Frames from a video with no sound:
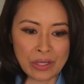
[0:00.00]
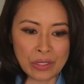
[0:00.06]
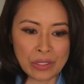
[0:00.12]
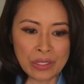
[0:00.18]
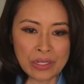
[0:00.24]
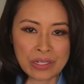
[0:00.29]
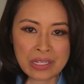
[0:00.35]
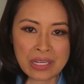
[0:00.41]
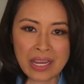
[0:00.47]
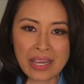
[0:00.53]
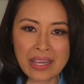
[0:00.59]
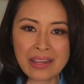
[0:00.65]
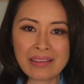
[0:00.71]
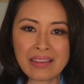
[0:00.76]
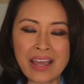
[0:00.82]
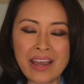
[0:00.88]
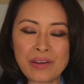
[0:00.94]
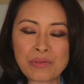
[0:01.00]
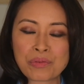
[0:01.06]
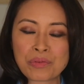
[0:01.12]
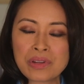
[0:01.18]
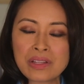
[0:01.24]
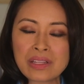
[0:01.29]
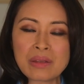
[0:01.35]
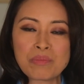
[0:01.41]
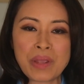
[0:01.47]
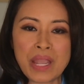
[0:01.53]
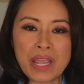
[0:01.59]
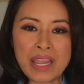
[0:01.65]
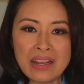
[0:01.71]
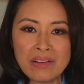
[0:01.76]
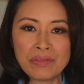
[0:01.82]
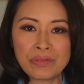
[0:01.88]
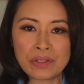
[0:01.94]
You take that really
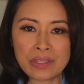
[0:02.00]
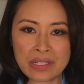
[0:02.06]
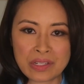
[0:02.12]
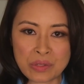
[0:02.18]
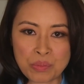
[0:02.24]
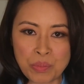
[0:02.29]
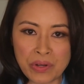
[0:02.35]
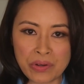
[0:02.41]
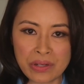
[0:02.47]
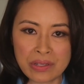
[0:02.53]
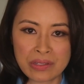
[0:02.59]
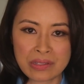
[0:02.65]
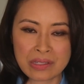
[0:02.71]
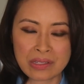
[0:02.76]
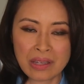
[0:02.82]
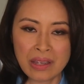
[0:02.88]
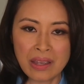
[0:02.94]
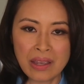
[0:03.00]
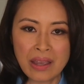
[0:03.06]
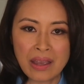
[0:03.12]
painful experience